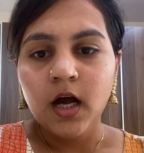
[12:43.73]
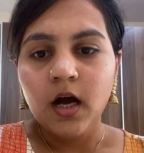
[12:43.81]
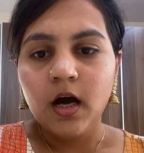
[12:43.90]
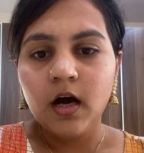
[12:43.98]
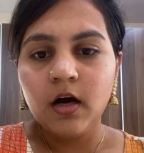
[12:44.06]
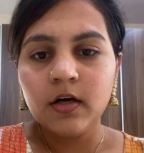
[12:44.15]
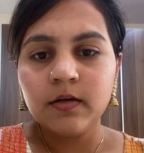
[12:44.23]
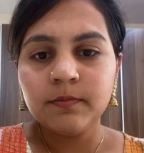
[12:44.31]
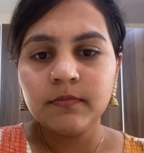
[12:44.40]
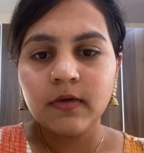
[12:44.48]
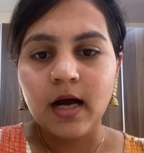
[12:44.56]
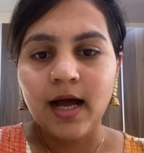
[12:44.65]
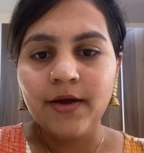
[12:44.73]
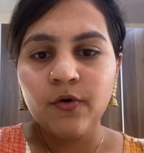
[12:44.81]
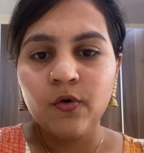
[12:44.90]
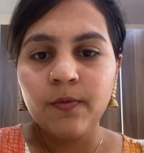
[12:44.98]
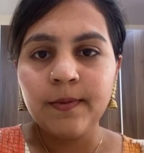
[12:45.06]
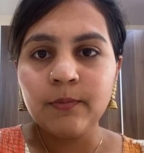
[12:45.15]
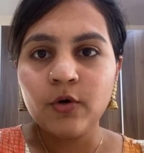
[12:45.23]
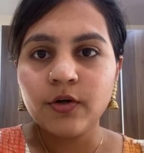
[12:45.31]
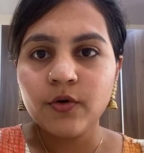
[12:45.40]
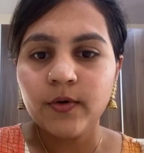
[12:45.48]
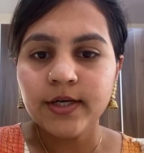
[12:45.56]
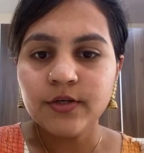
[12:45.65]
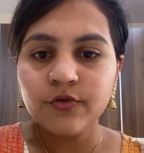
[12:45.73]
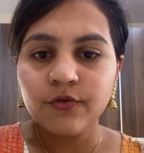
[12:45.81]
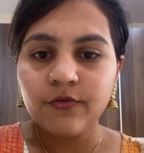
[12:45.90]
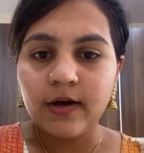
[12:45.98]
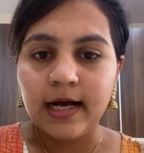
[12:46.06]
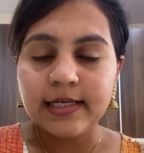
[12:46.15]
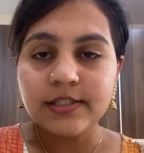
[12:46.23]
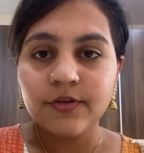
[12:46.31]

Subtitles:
I hope I'm not going too fast.